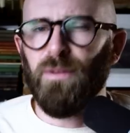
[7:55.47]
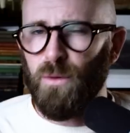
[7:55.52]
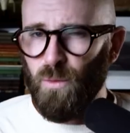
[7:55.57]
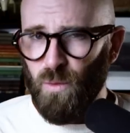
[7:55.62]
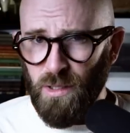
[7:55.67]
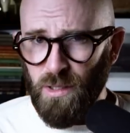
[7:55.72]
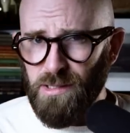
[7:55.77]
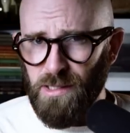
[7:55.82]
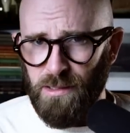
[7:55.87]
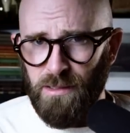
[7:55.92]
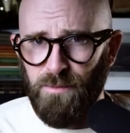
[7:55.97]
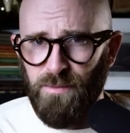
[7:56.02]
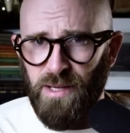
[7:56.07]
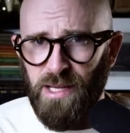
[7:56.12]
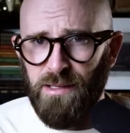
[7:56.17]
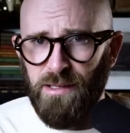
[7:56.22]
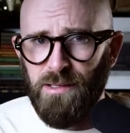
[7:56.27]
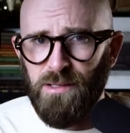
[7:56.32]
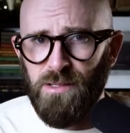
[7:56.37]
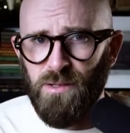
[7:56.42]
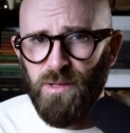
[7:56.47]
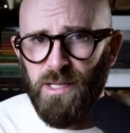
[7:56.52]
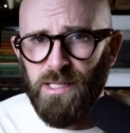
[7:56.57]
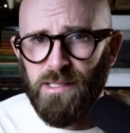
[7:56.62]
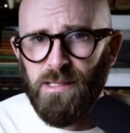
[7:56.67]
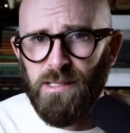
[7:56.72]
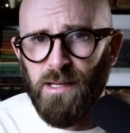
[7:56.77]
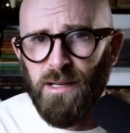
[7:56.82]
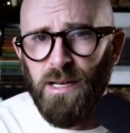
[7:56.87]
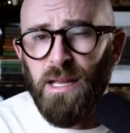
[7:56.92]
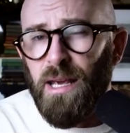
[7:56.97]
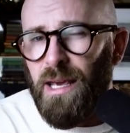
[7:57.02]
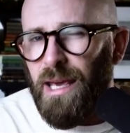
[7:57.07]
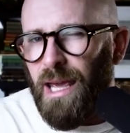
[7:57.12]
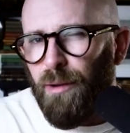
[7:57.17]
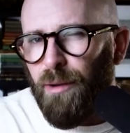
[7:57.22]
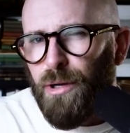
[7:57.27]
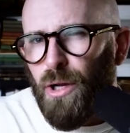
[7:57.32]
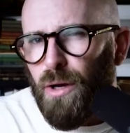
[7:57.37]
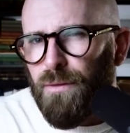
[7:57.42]
ever was a companion to our sun,
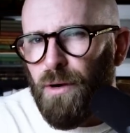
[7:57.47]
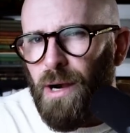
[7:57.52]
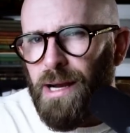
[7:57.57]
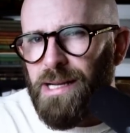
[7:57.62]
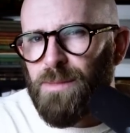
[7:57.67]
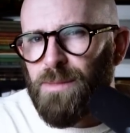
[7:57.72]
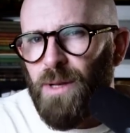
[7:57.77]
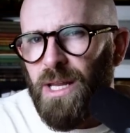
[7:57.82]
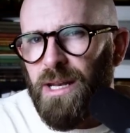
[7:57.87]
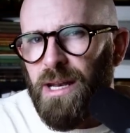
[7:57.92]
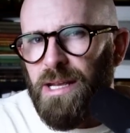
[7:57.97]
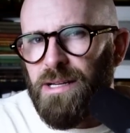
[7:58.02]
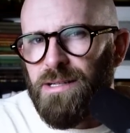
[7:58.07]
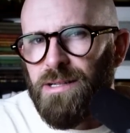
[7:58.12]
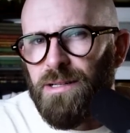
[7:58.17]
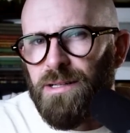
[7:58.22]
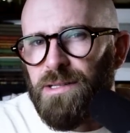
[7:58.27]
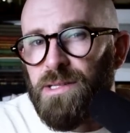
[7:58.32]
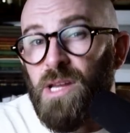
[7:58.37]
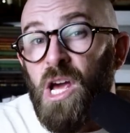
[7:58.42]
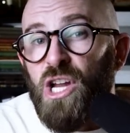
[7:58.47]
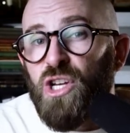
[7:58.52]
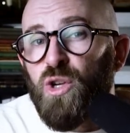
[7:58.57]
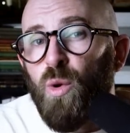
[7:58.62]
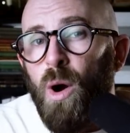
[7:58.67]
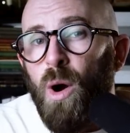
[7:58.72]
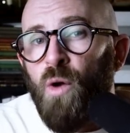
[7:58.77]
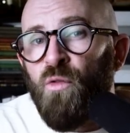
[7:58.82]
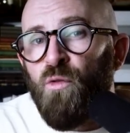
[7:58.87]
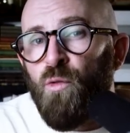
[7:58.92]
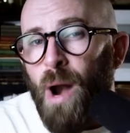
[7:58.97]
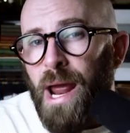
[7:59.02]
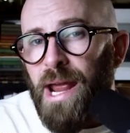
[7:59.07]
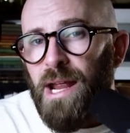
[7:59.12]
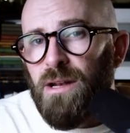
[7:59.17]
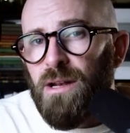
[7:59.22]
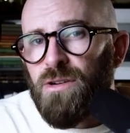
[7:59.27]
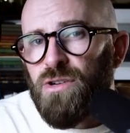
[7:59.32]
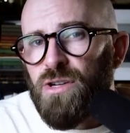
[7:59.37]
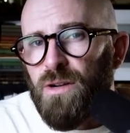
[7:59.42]
it would offer explanations to a
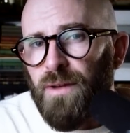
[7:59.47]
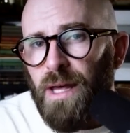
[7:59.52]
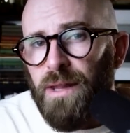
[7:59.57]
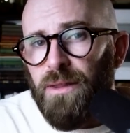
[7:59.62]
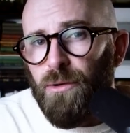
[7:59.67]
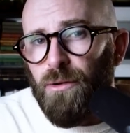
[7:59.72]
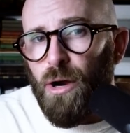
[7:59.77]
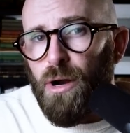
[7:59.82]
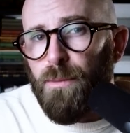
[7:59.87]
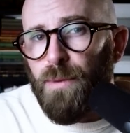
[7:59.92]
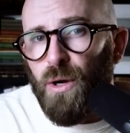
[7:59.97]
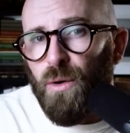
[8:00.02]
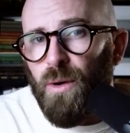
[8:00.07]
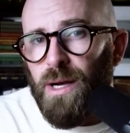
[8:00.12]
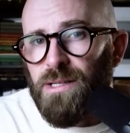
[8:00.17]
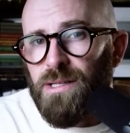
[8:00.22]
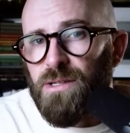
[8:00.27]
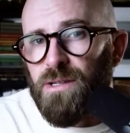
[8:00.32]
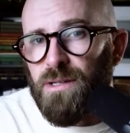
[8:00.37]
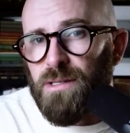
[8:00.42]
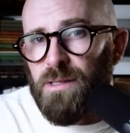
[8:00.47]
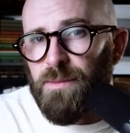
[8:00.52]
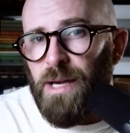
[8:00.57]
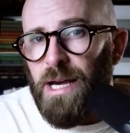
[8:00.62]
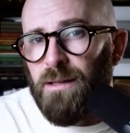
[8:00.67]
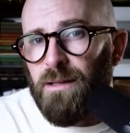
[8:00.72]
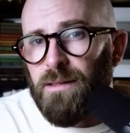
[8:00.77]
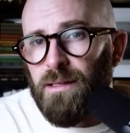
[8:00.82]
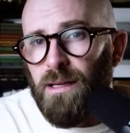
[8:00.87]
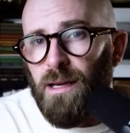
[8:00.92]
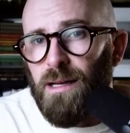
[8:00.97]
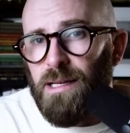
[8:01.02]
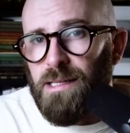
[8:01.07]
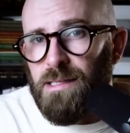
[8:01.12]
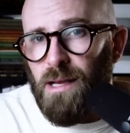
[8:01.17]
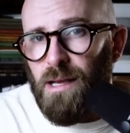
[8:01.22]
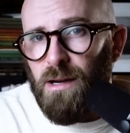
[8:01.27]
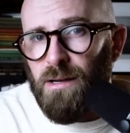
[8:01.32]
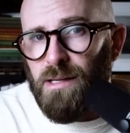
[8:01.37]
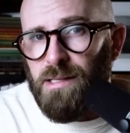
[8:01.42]
range of other open questions about the early
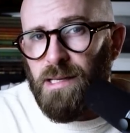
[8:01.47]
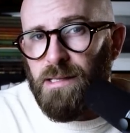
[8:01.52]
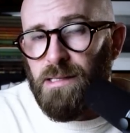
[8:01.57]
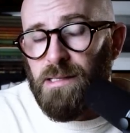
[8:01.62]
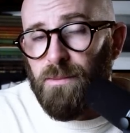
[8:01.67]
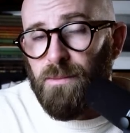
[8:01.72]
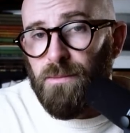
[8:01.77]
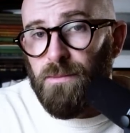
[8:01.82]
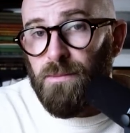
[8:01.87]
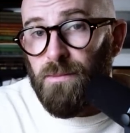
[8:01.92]
solar system.